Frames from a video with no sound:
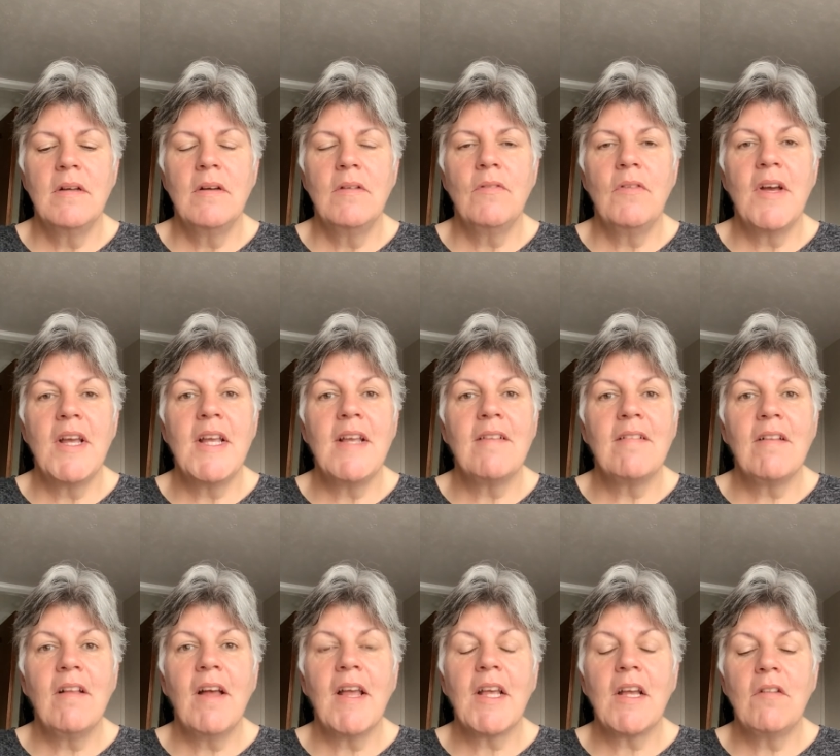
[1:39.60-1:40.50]
for he is
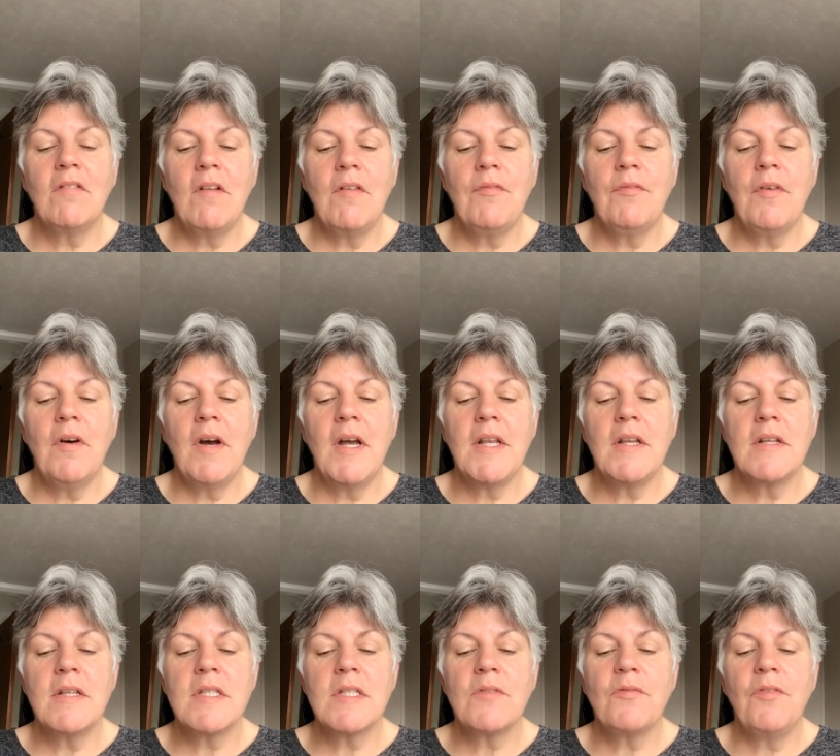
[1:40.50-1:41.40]
like a
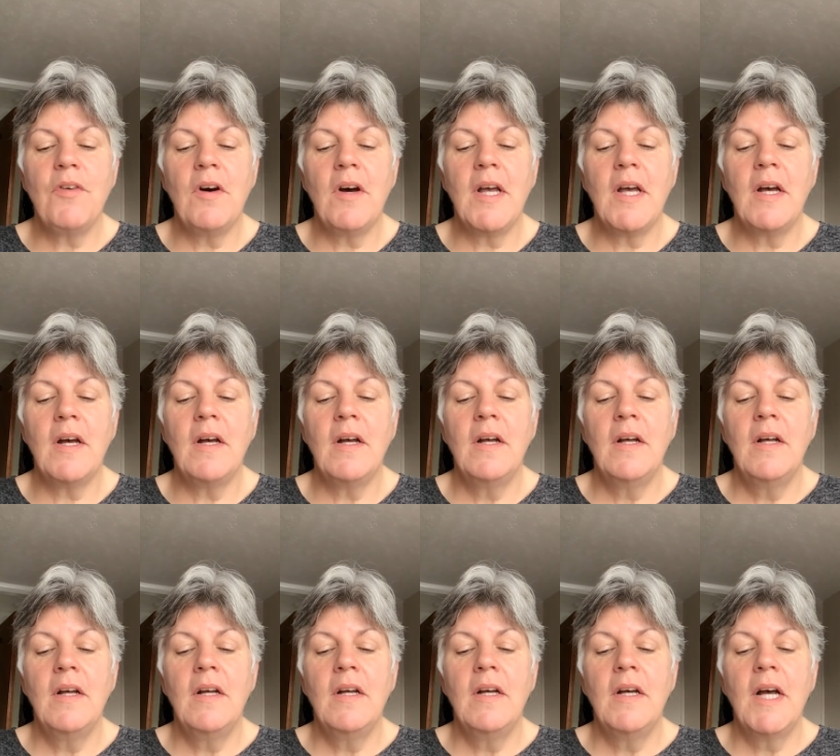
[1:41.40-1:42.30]
refiner's fire,
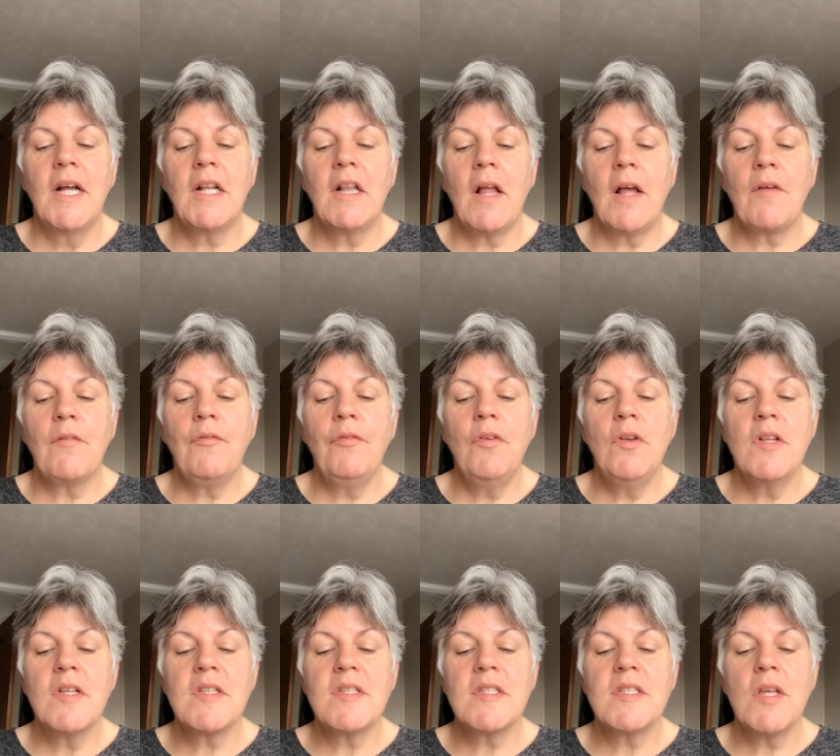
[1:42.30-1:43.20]
and like
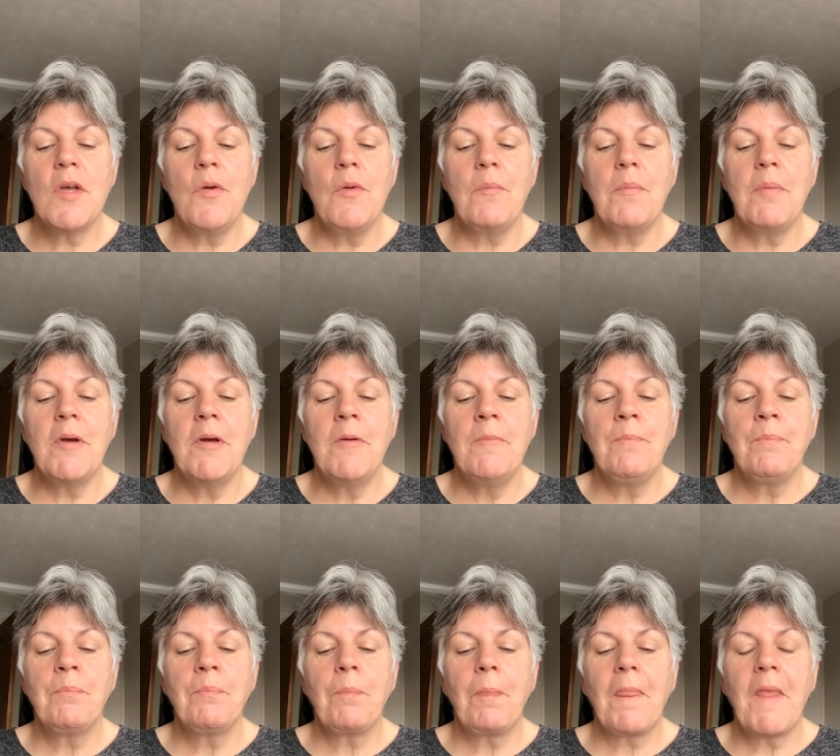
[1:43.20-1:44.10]
fuller's soap.
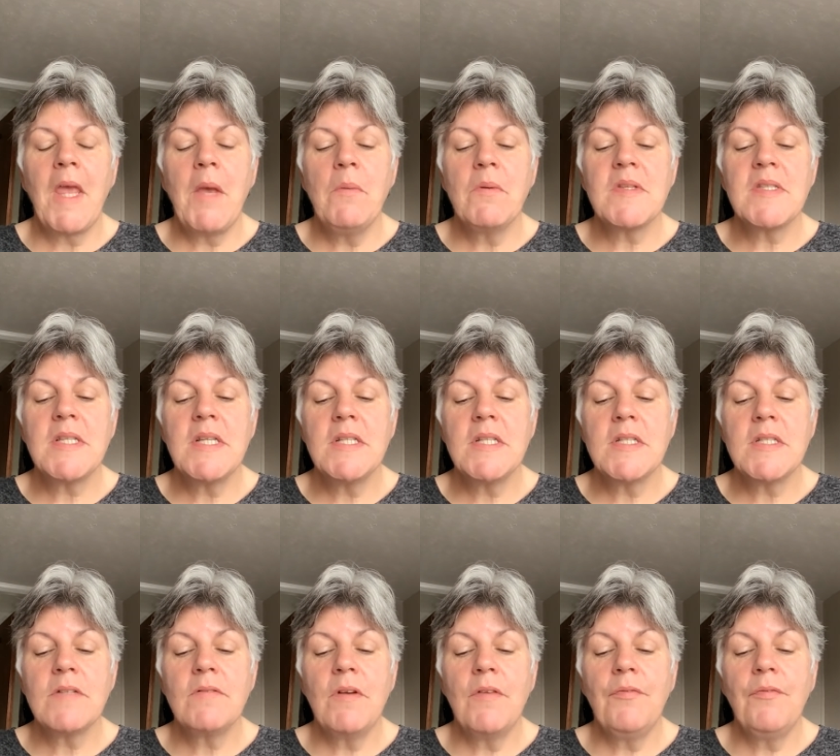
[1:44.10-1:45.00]
He will sit as
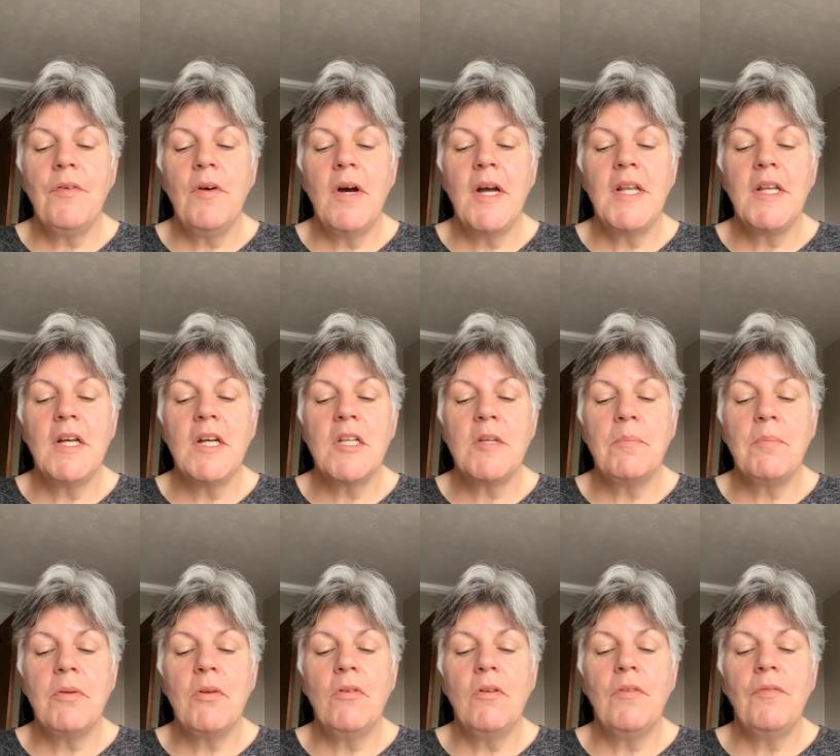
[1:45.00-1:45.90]
a refiner and
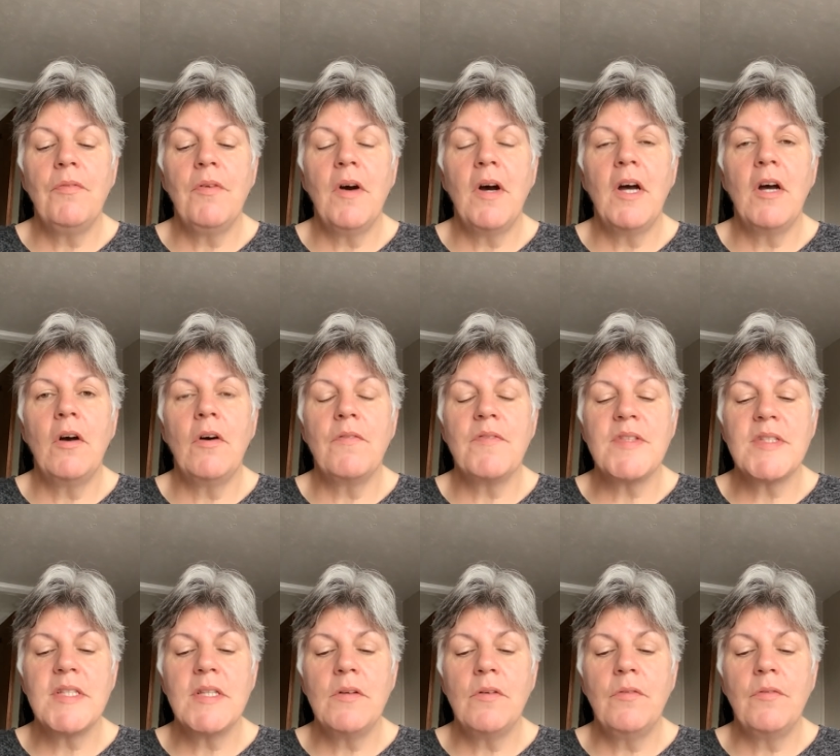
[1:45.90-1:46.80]
purifier of
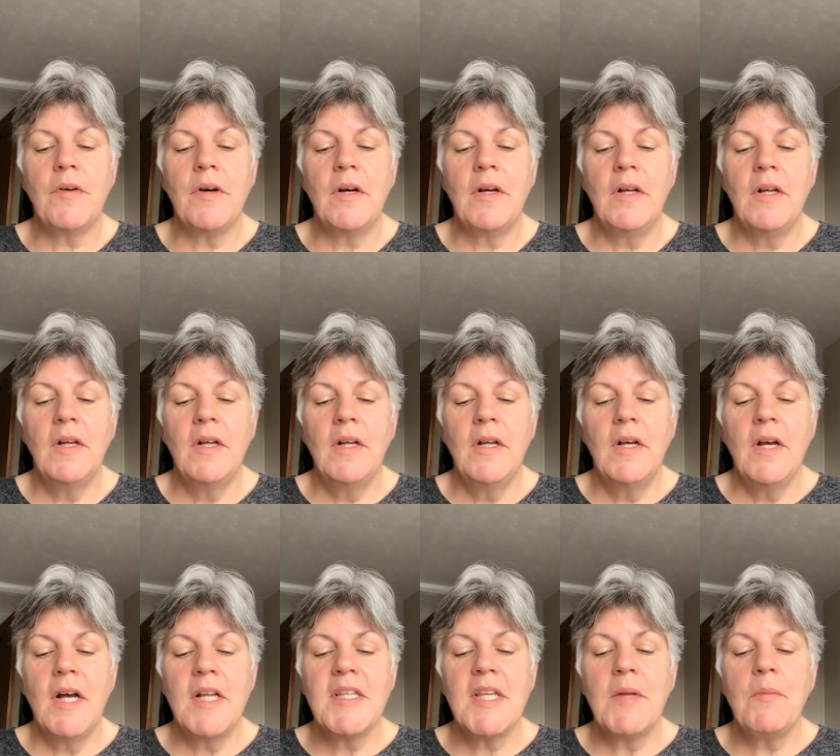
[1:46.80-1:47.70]
silver,
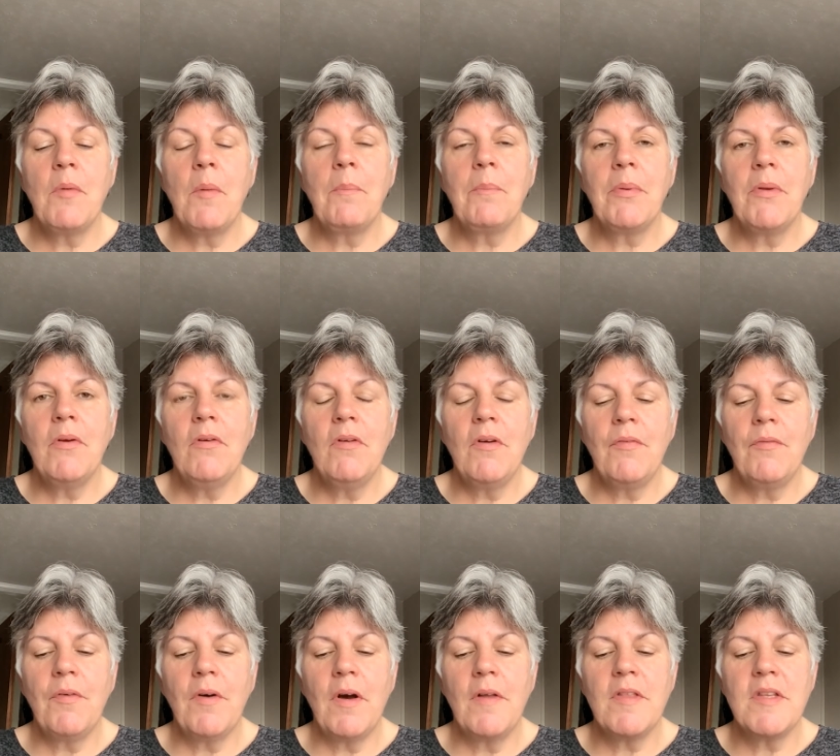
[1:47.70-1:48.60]
and he will
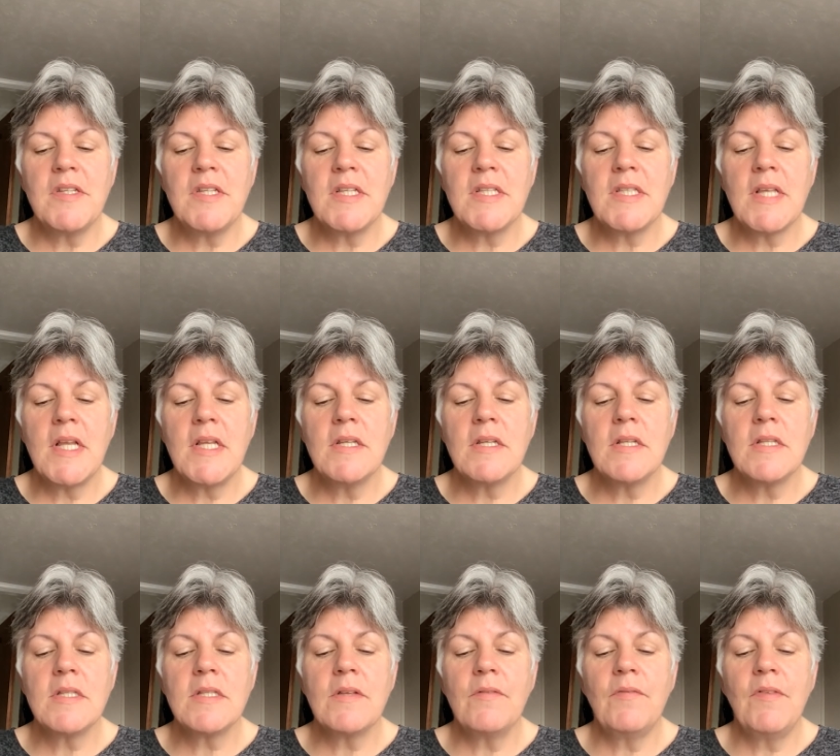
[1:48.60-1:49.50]
purify the
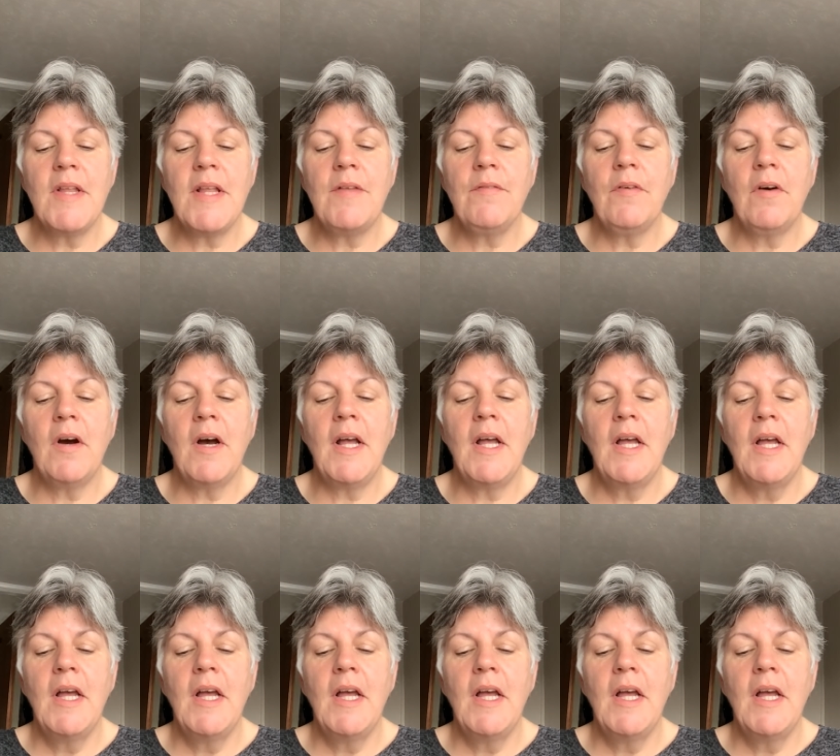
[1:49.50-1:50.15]
descendants of Levi